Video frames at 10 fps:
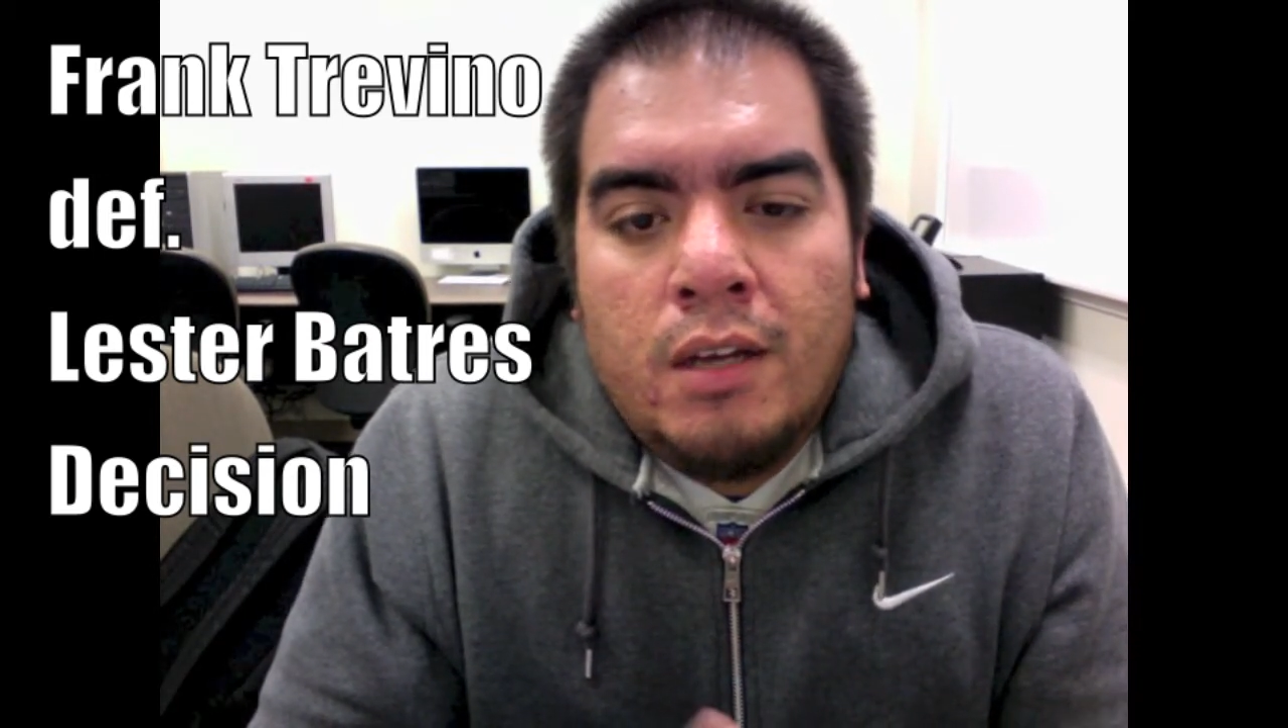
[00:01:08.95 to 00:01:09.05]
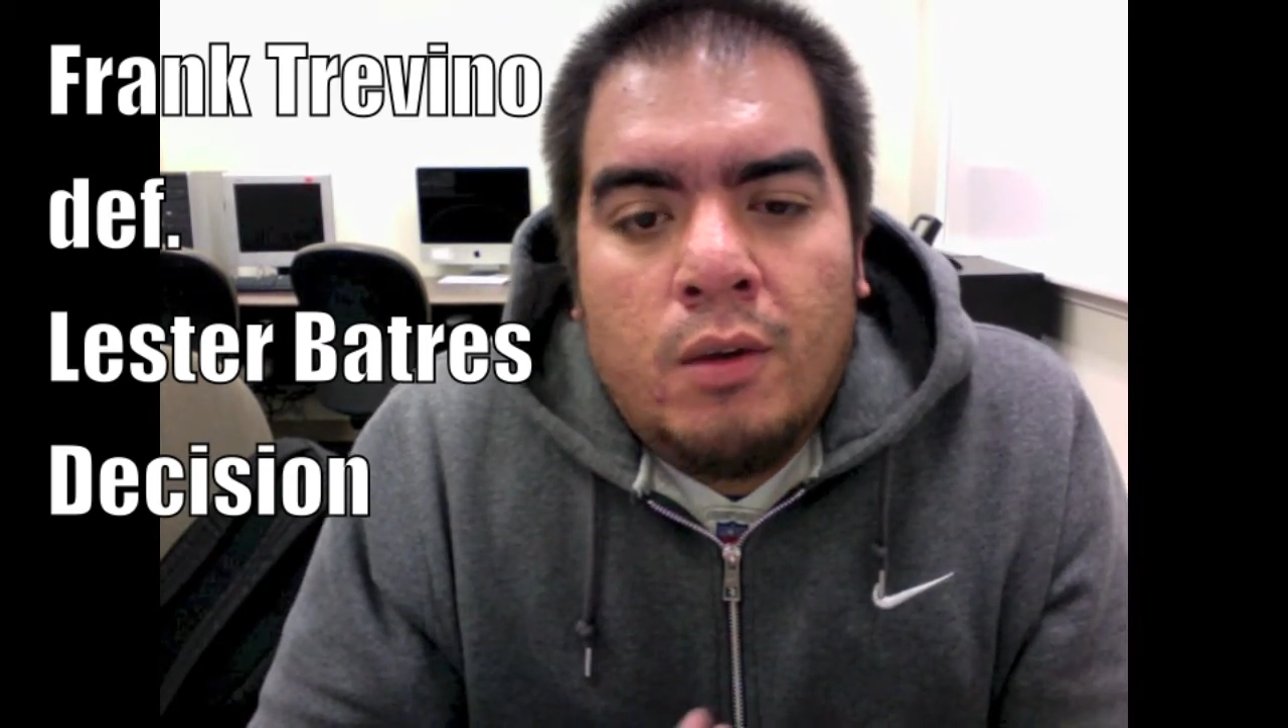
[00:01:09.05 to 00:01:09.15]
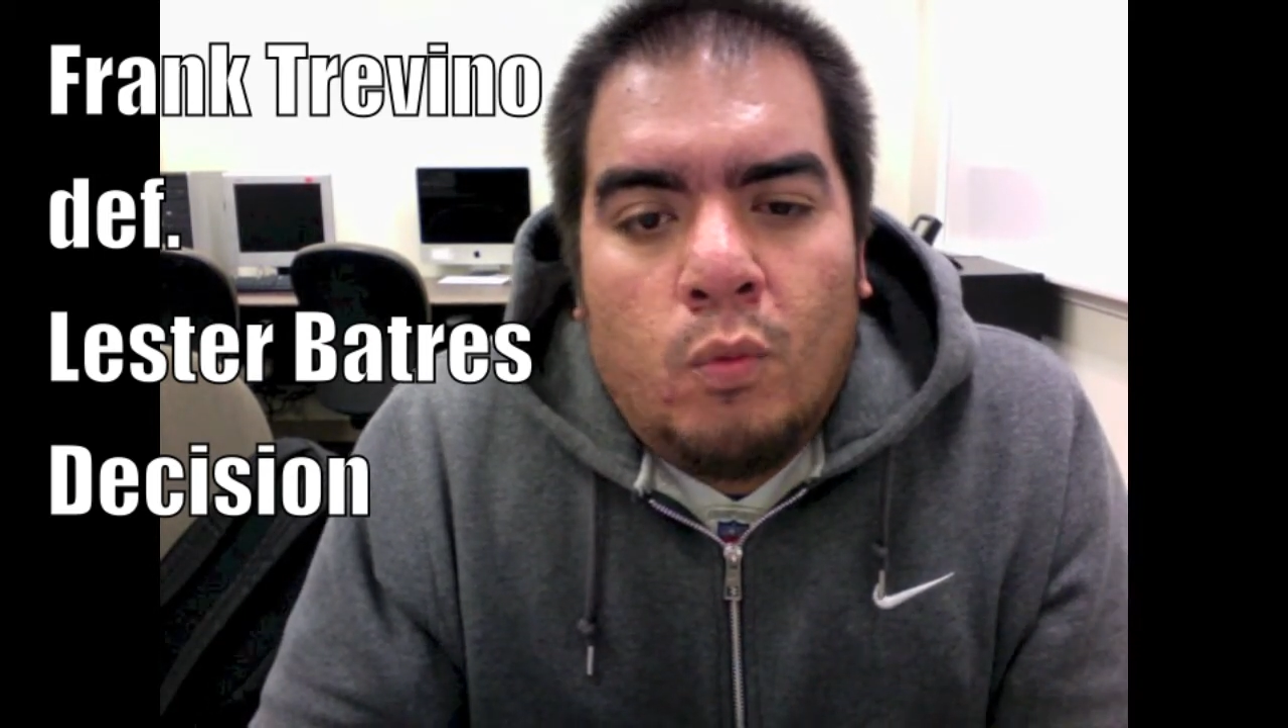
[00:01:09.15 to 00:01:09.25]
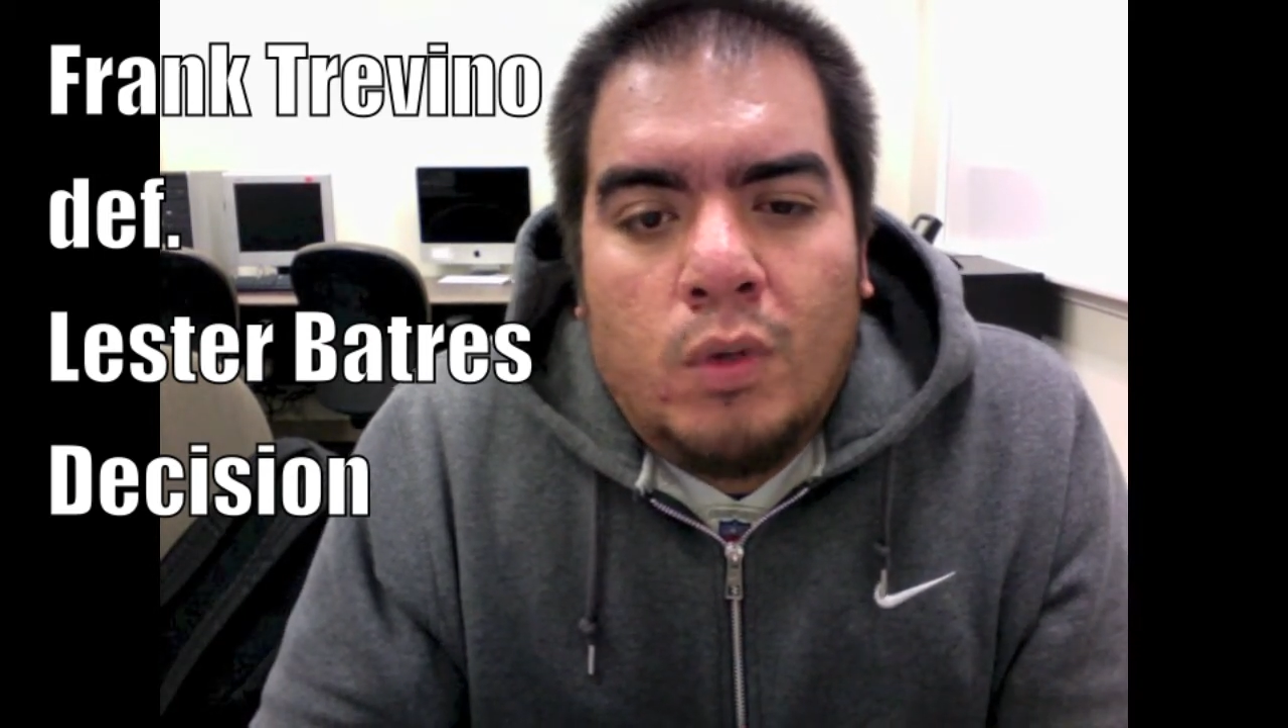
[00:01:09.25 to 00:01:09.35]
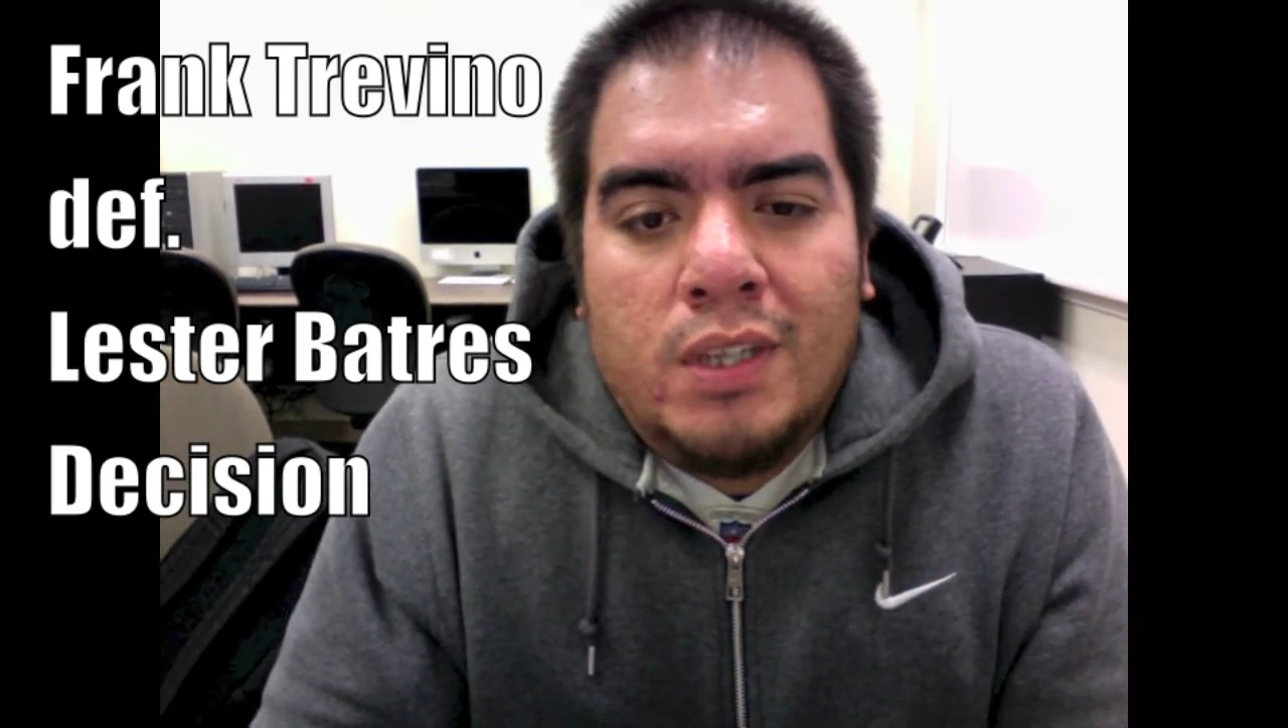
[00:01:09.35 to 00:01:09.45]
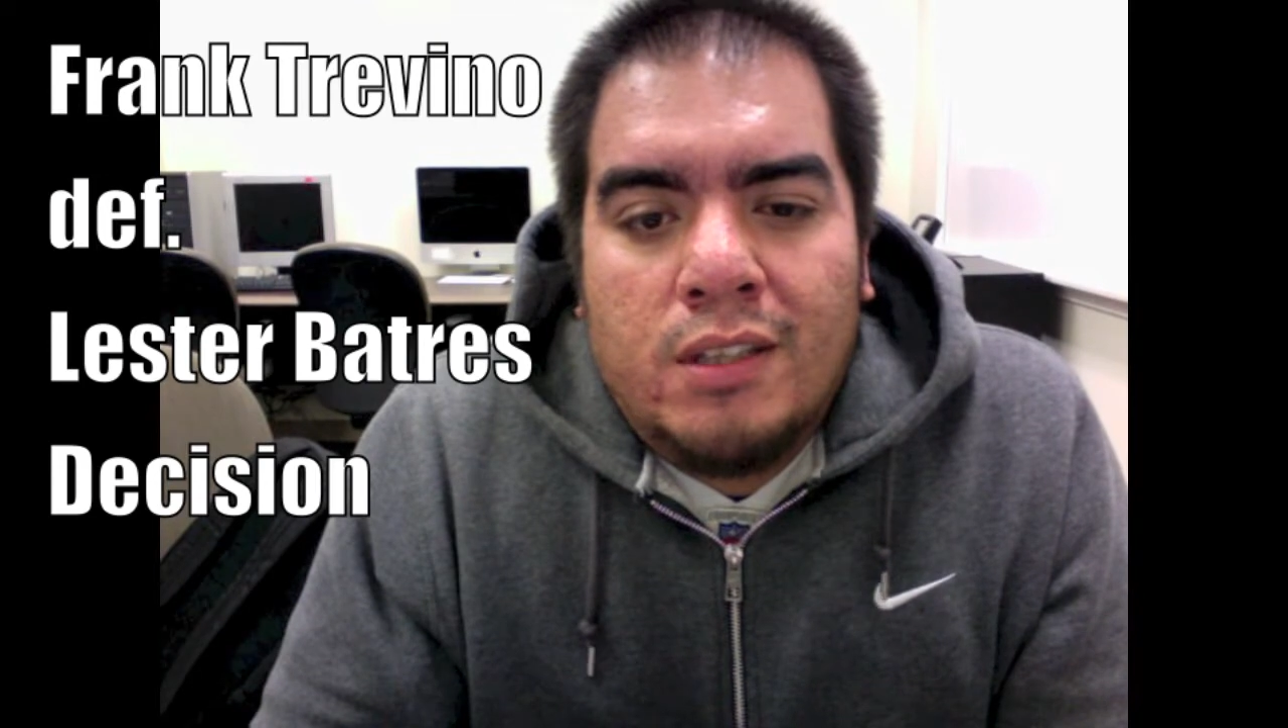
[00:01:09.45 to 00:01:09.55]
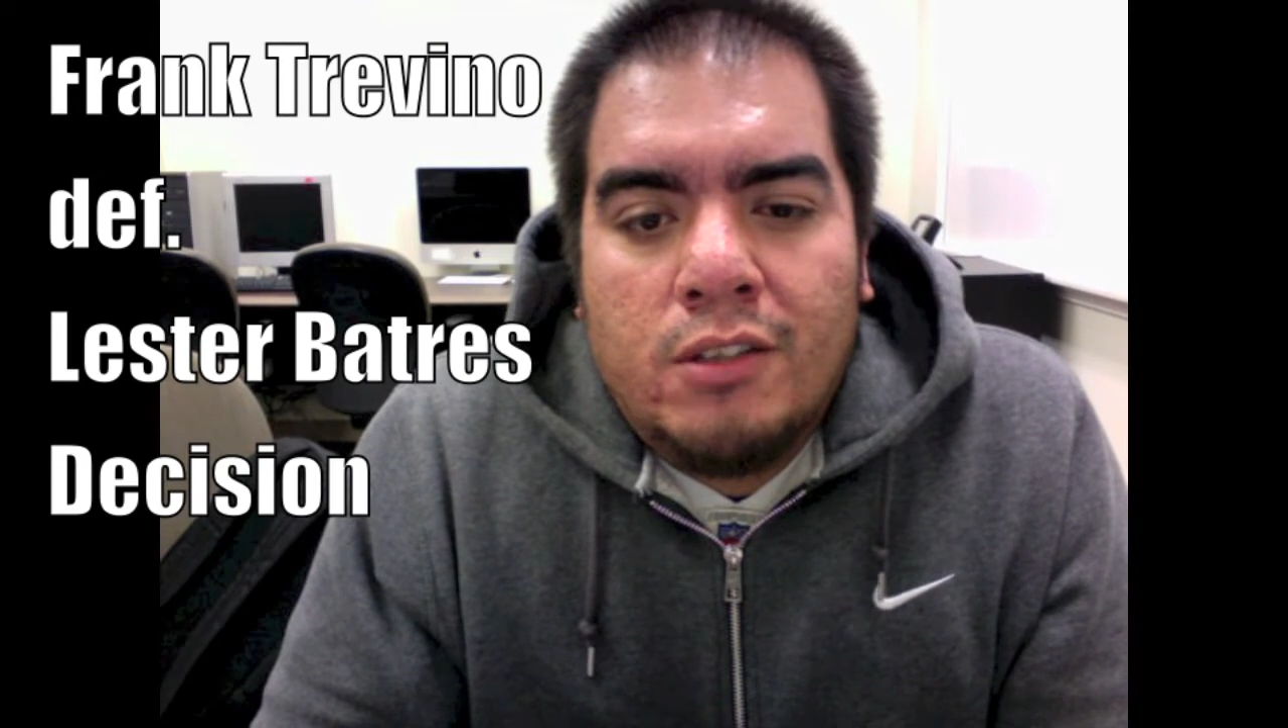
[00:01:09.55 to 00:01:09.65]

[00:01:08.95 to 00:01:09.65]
Once